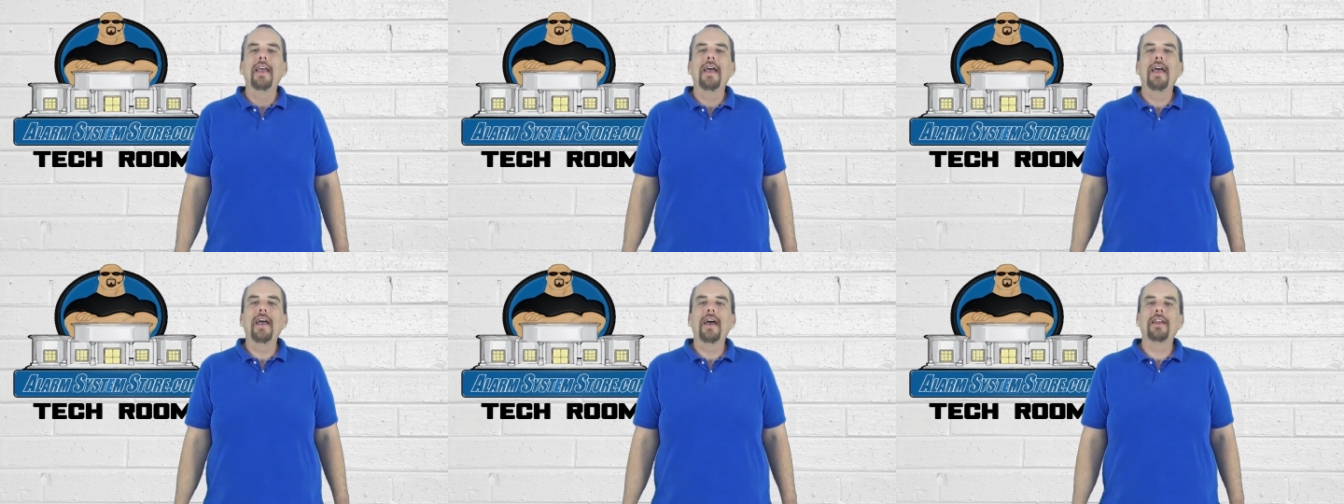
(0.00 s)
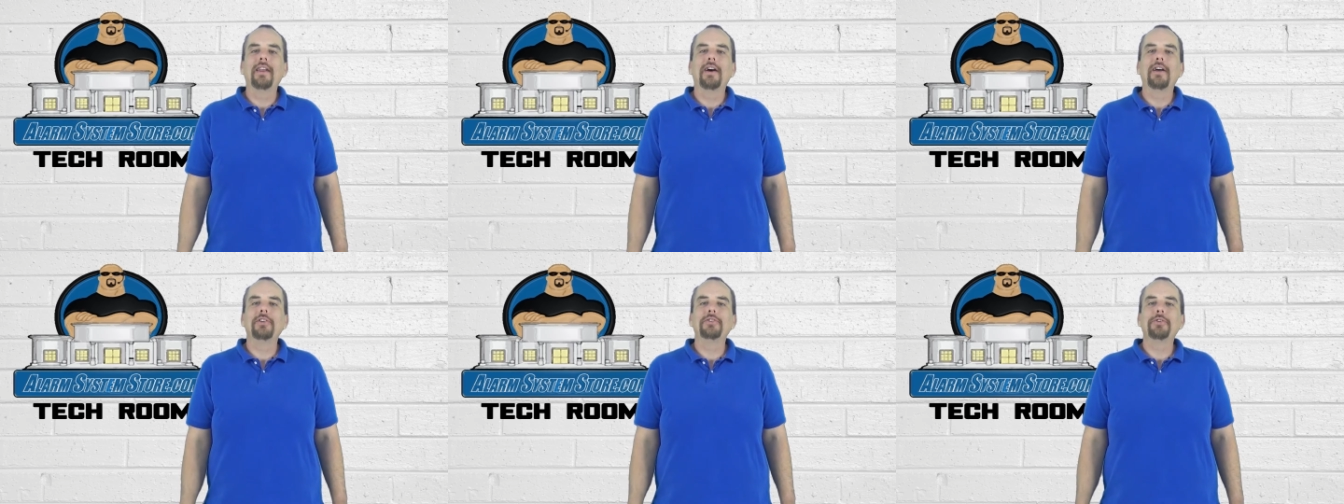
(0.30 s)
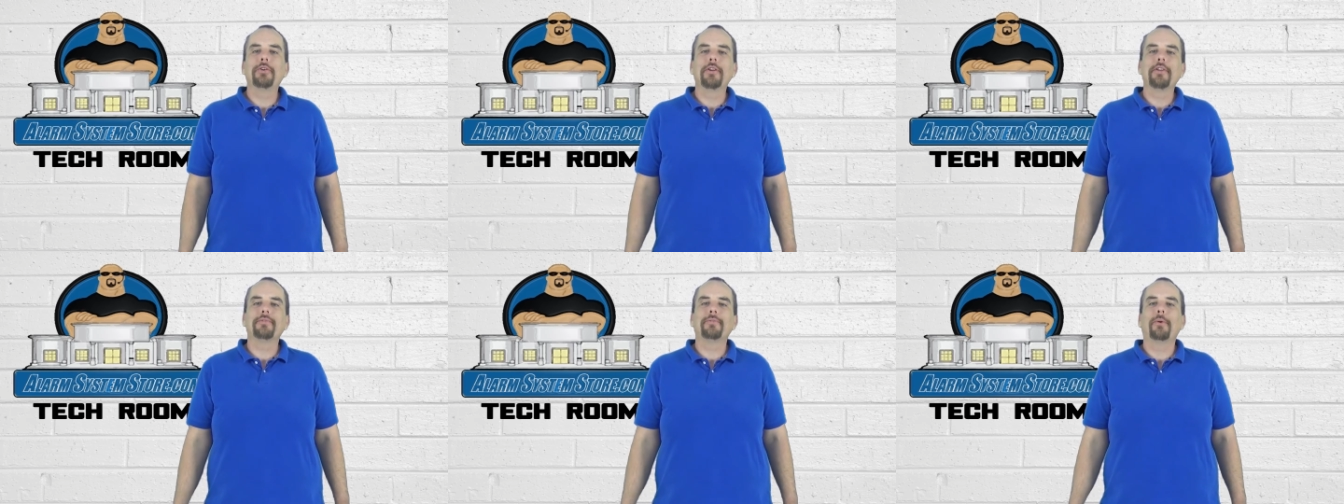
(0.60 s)
and uh,
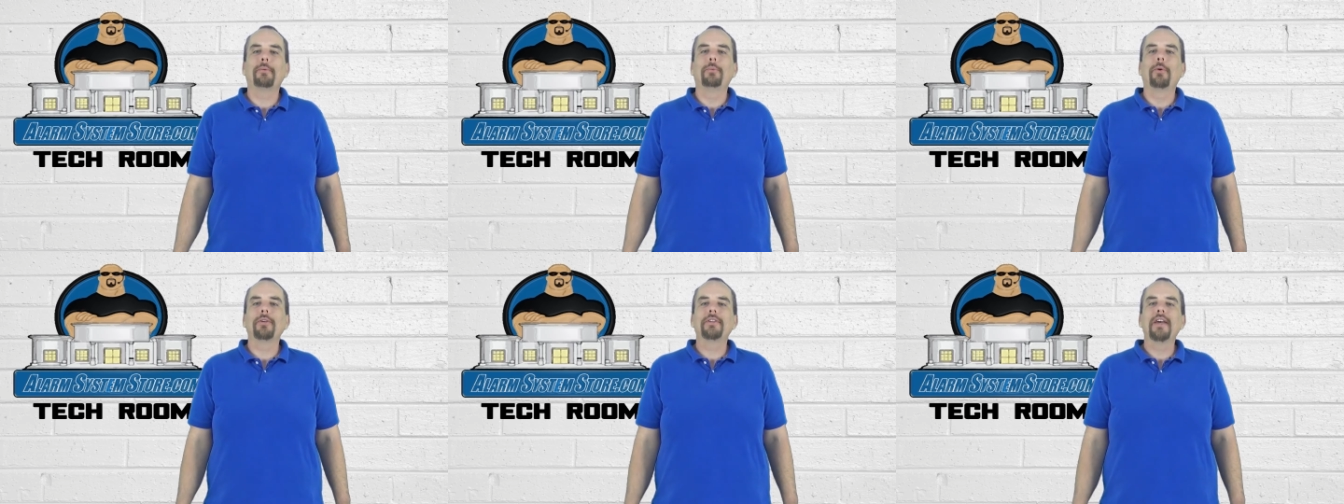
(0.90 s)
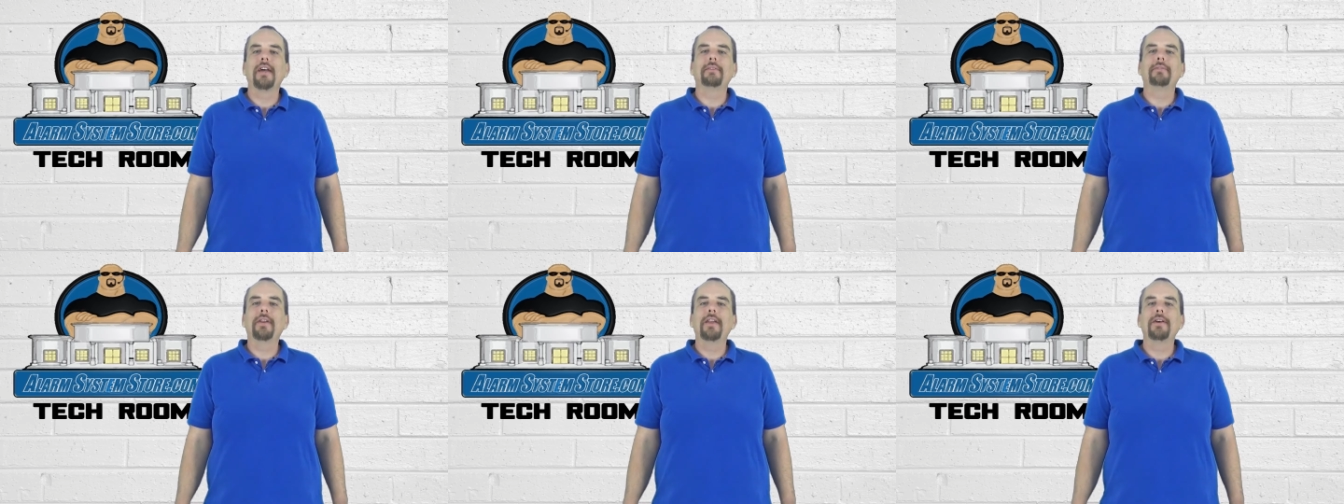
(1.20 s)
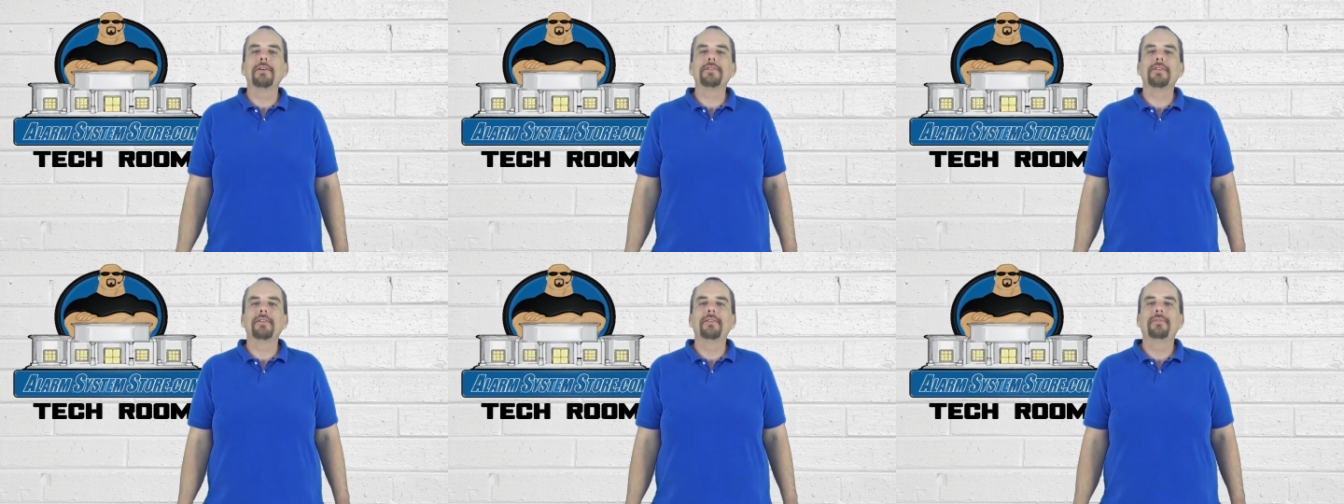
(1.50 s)
join us for more tech
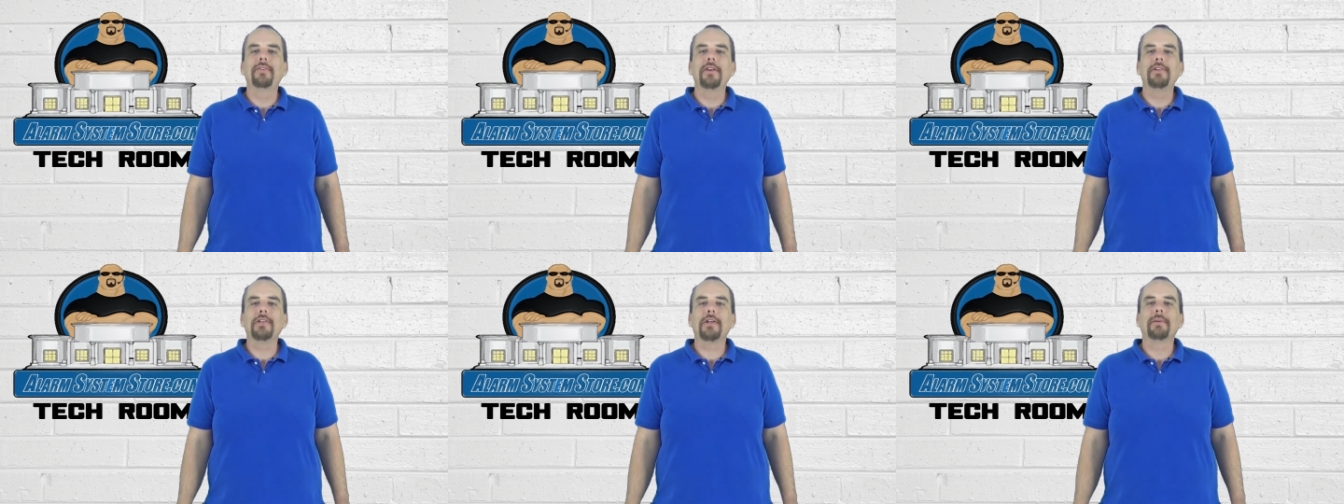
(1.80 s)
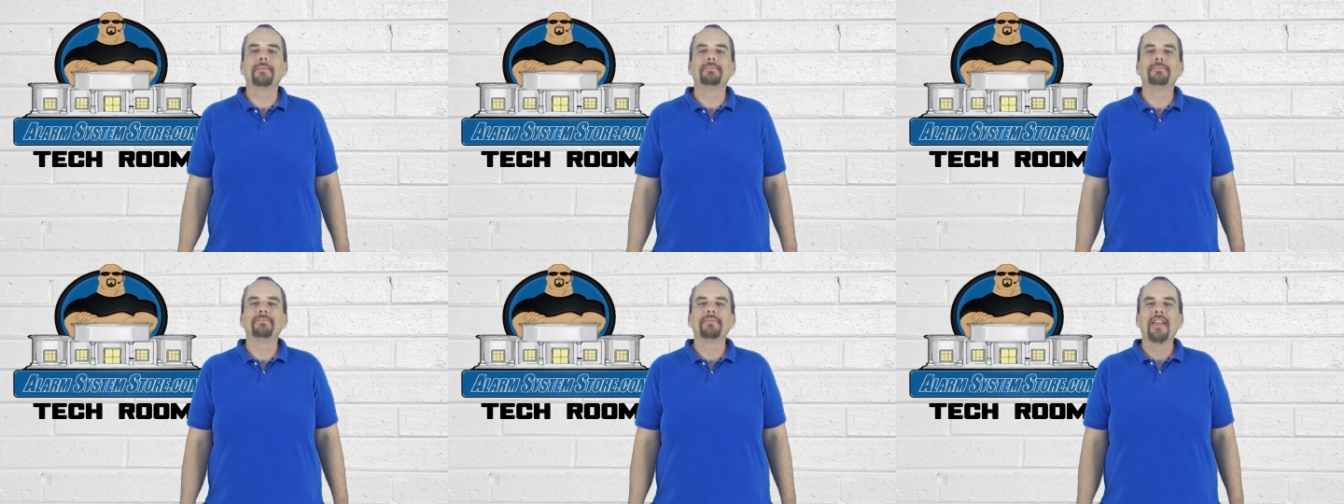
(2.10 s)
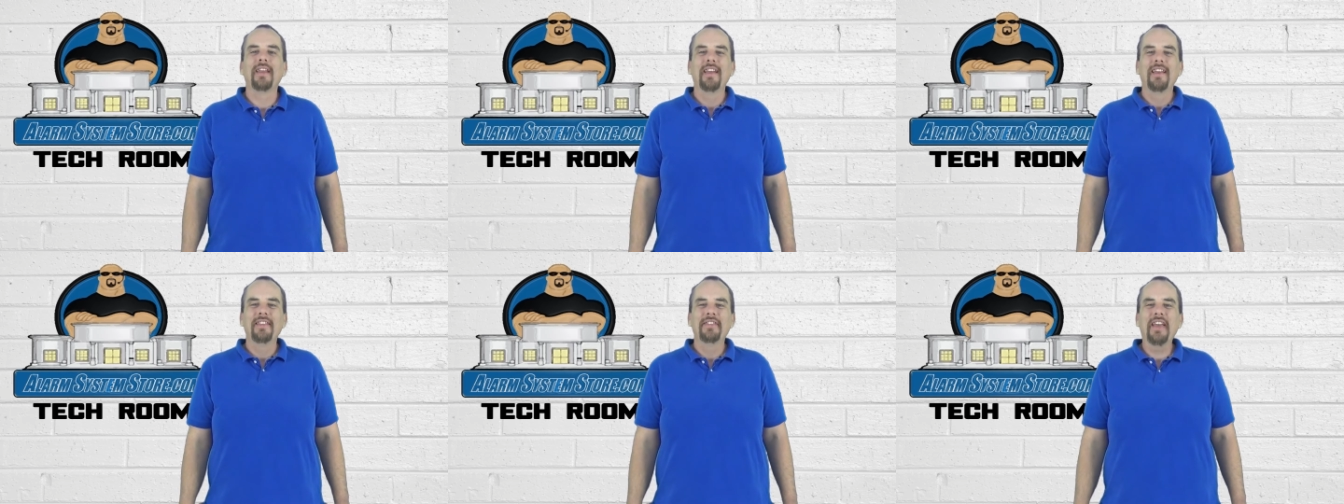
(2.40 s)
videos in the future.
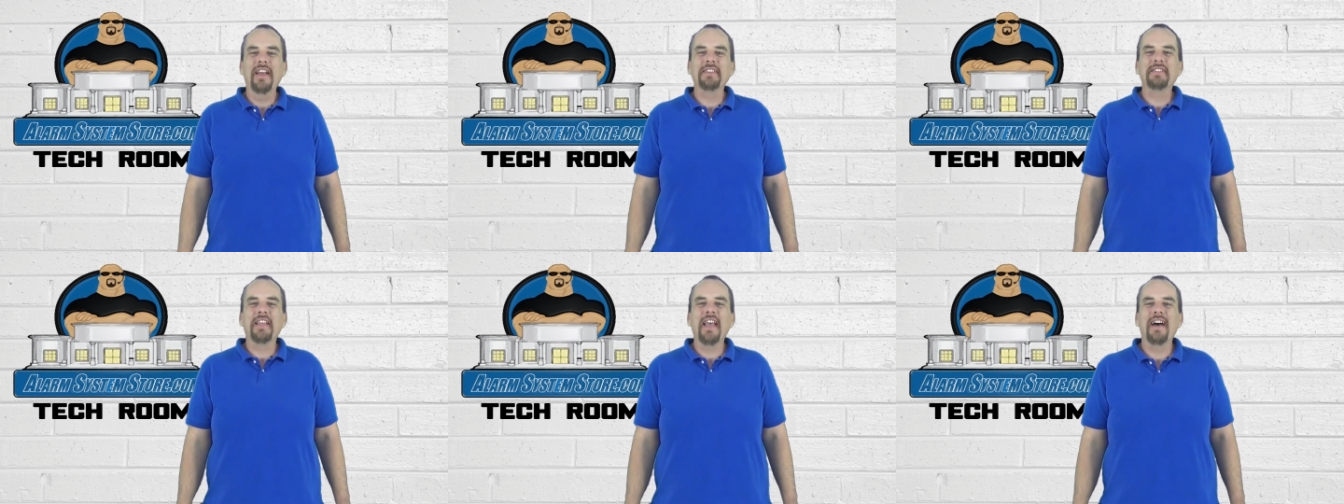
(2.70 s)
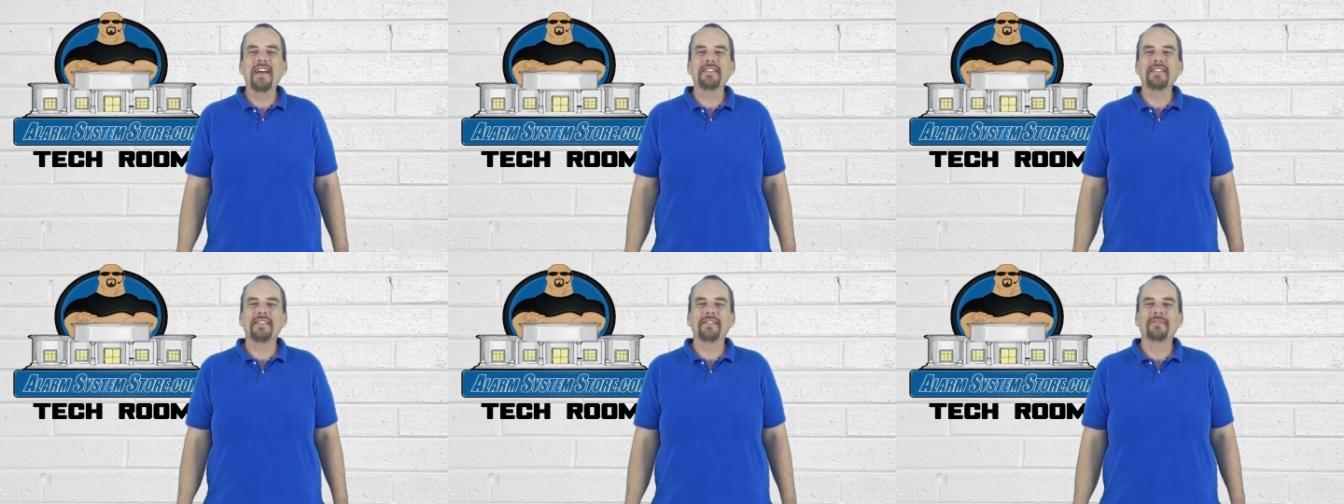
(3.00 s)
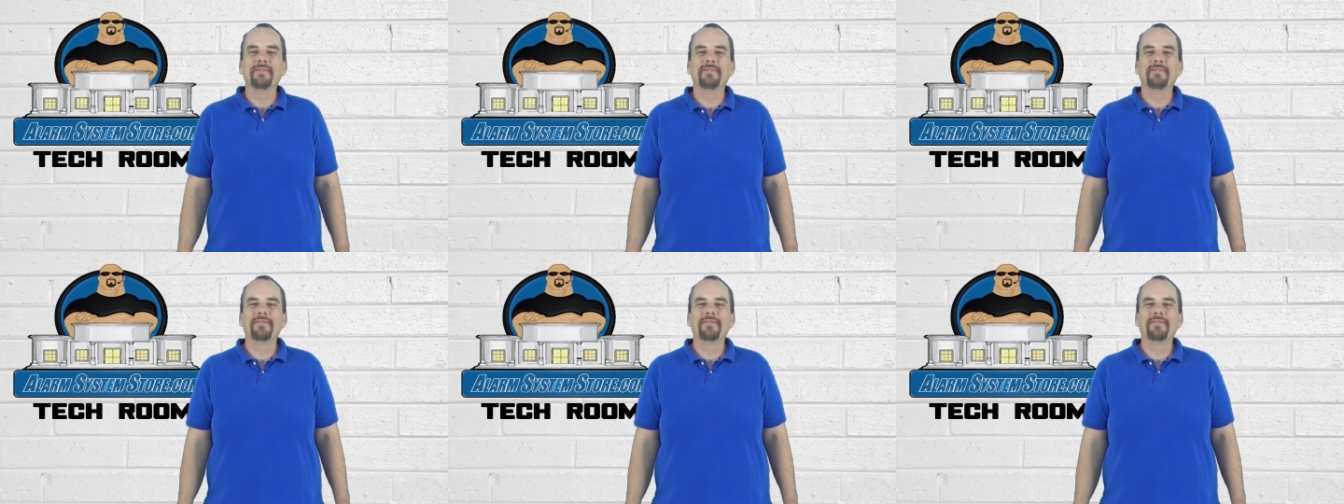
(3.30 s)
Thanks, guys.